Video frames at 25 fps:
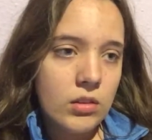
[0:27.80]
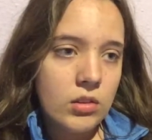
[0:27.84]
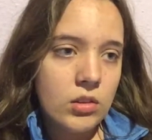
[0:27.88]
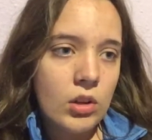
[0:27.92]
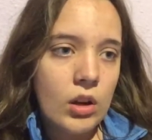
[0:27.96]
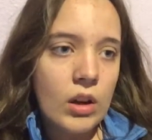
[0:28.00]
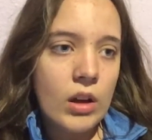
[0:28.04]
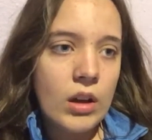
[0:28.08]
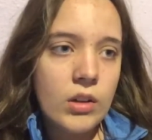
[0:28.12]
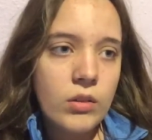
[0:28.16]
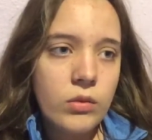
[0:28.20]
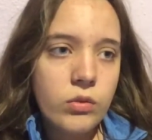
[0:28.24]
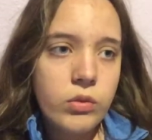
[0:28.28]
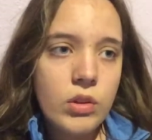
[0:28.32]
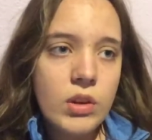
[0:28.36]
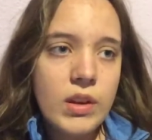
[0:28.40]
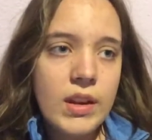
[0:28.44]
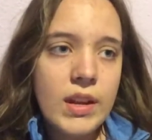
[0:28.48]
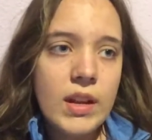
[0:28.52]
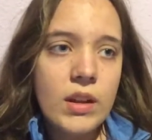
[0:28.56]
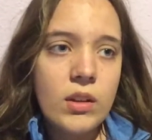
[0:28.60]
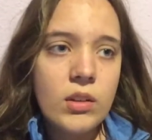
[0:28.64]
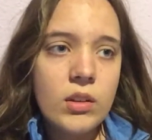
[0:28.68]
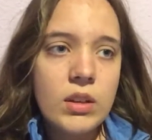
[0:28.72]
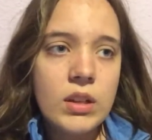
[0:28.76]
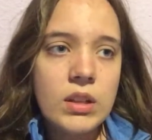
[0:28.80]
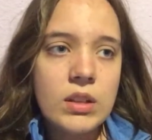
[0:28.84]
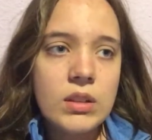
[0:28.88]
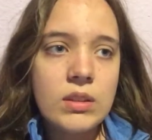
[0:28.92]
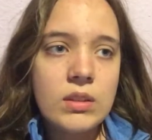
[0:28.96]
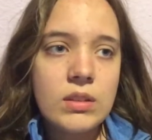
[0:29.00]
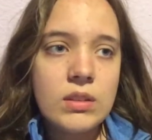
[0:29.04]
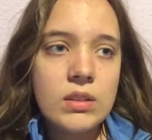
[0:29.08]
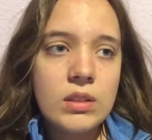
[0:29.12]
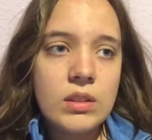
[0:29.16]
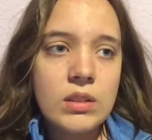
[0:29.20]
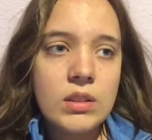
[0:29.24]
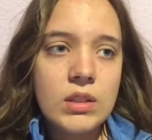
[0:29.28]
gone for now.
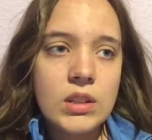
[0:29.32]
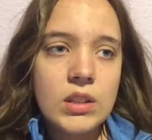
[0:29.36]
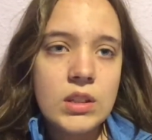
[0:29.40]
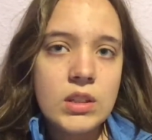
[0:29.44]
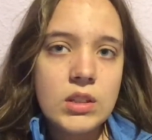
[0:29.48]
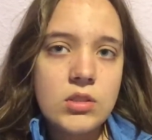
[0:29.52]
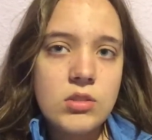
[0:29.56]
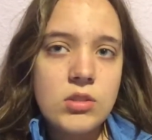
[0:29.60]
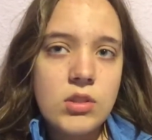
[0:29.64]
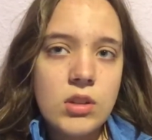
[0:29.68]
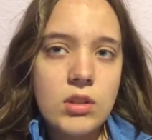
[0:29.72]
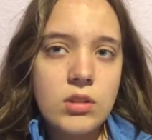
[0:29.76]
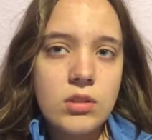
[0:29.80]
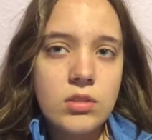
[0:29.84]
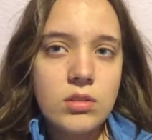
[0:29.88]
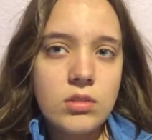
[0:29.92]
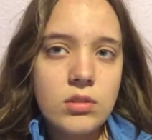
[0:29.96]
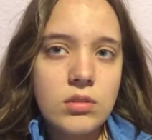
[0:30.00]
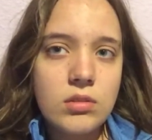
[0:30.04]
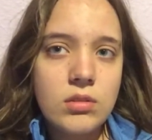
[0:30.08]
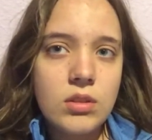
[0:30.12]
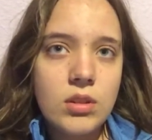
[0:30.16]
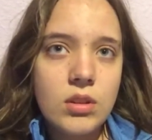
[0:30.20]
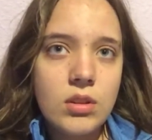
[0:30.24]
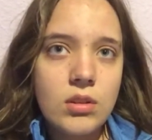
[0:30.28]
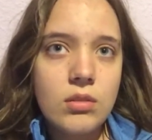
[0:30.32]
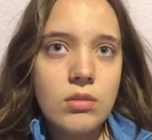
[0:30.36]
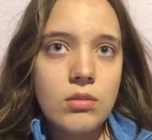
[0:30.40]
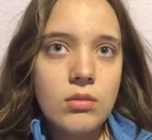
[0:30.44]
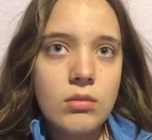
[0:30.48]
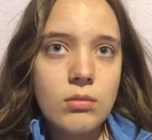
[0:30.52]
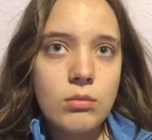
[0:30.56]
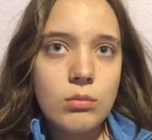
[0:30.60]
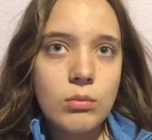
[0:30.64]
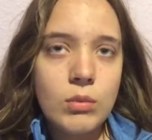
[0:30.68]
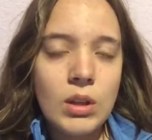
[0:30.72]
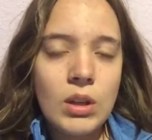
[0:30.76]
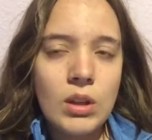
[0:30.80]
It's just
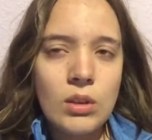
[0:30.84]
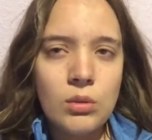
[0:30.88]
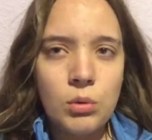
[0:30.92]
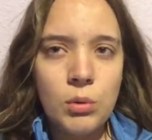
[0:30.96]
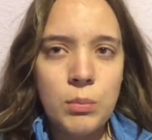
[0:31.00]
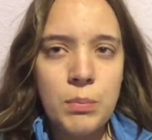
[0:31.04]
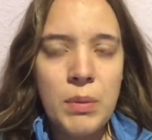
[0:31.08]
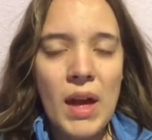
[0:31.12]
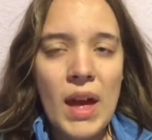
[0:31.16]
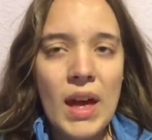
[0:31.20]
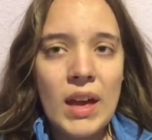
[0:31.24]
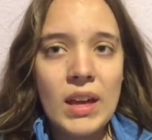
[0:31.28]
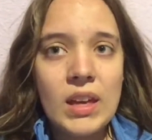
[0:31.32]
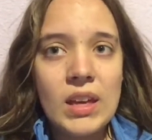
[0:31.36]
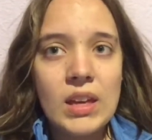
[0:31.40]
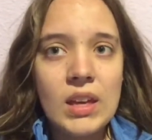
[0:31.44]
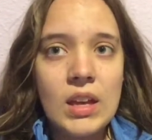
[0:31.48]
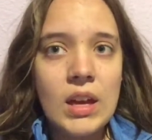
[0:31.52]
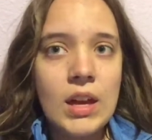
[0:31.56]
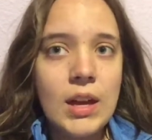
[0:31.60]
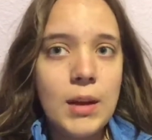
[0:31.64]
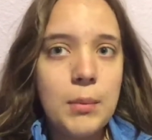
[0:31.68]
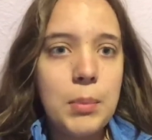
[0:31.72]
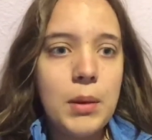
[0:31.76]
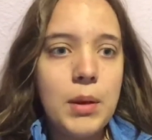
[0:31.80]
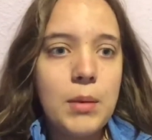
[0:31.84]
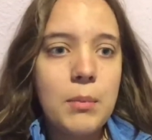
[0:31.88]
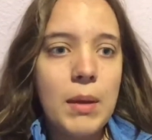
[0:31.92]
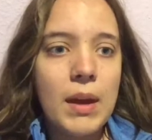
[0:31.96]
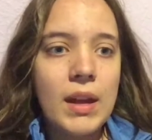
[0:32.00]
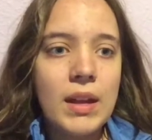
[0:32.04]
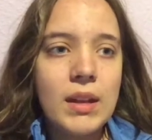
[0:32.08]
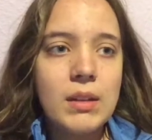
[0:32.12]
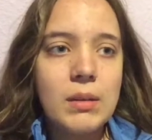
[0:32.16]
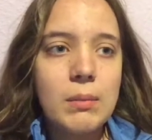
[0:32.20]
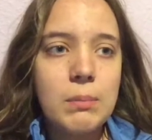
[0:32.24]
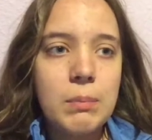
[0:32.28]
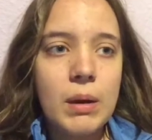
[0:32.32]
because we're packing up and
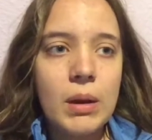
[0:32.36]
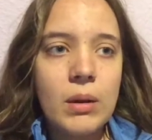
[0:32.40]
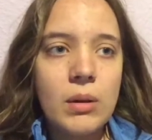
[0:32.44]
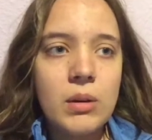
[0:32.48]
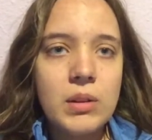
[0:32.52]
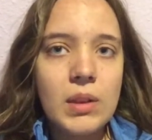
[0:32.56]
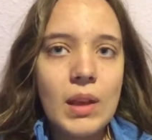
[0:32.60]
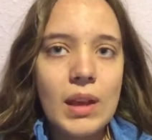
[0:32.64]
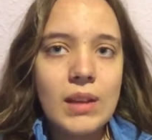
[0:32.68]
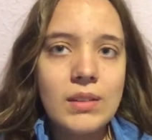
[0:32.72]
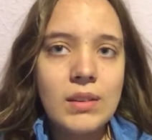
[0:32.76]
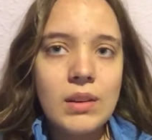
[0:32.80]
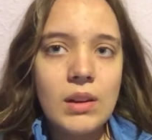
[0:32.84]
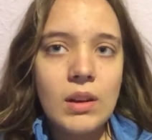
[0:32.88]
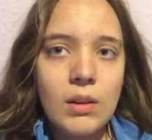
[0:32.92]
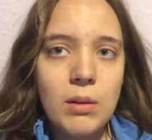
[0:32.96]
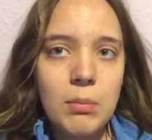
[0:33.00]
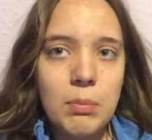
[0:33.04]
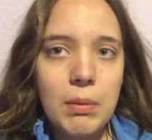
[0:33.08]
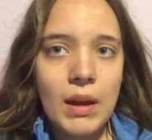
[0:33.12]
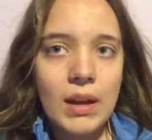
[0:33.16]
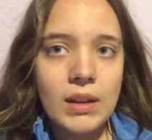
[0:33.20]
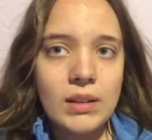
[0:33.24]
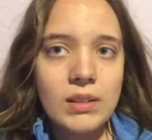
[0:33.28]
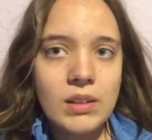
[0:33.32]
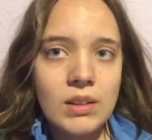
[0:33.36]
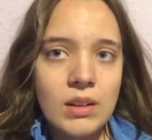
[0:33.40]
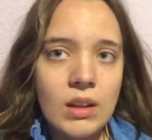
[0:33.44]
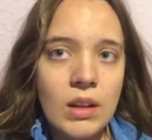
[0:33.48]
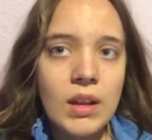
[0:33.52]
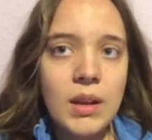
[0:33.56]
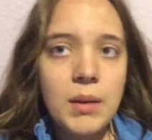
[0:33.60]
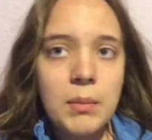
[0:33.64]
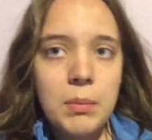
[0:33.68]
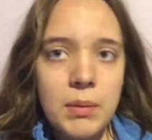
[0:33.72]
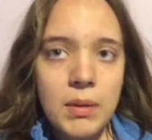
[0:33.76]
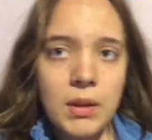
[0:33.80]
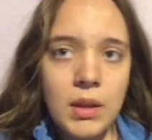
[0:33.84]
my parents accidentally packed it
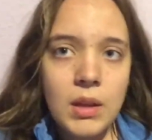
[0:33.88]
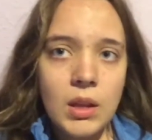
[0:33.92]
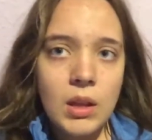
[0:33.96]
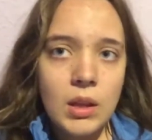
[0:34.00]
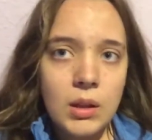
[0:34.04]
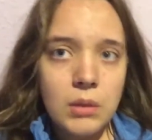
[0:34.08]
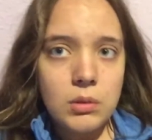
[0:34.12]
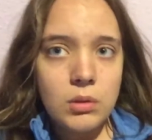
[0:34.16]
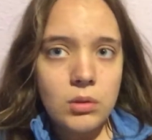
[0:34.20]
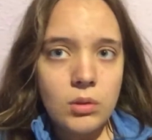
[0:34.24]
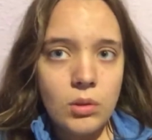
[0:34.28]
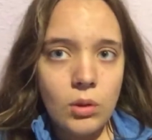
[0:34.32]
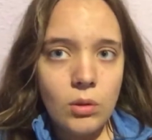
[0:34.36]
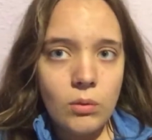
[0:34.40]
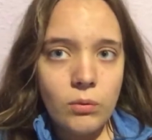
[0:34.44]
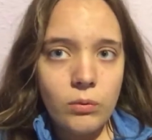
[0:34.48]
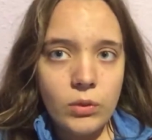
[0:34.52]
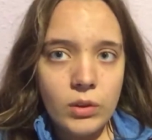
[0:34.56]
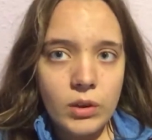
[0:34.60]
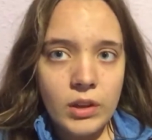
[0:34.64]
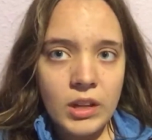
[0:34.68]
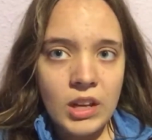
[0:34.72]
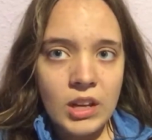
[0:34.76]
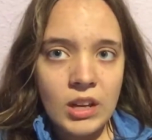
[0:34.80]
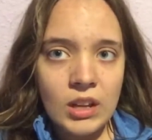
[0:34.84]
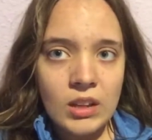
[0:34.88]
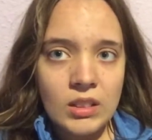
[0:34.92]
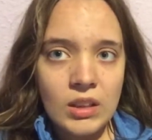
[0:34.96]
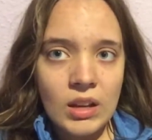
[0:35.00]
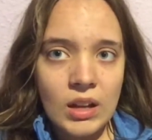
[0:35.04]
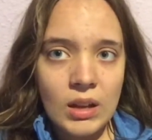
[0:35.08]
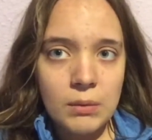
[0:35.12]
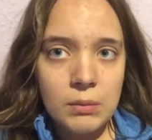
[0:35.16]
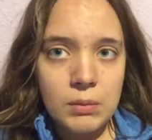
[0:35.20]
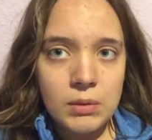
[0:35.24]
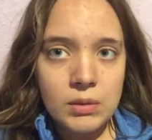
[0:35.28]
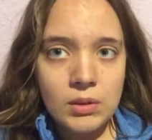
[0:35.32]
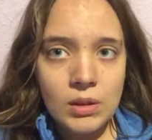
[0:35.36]
up, forgetting
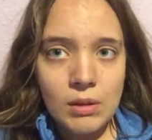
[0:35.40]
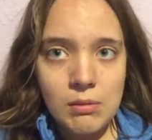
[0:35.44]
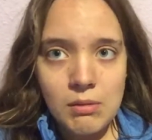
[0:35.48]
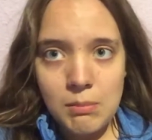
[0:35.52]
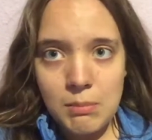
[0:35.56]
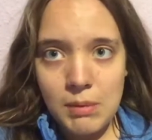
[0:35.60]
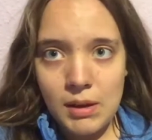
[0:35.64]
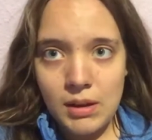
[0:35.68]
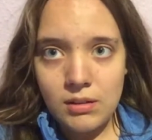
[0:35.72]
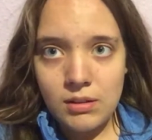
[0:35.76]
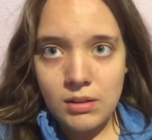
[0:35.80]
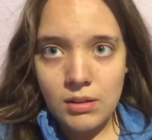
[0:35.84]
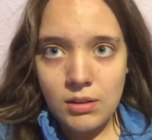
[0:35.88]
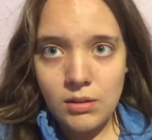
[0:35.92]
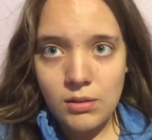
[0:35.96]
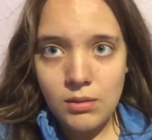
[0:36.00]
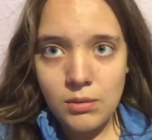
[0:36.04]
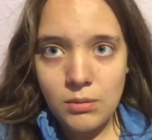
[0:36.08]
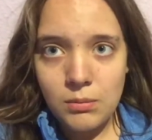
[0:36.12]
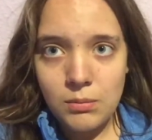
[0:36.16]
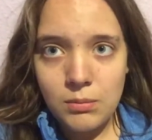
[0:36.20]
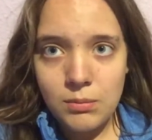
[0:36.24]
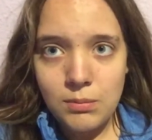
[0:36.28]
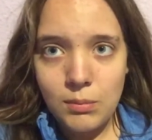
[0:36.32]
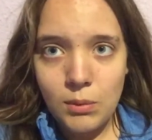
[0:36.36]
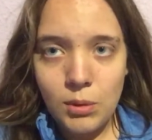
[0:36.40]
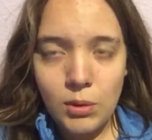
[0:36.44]
that I was coming back home.